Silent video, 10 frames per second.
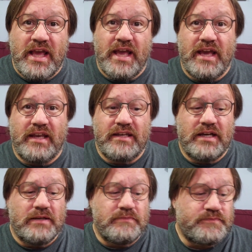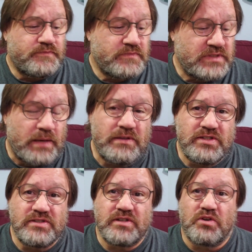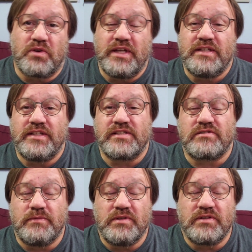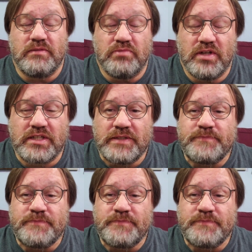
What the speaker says: and Simon & Schuster agreed to distribute the book,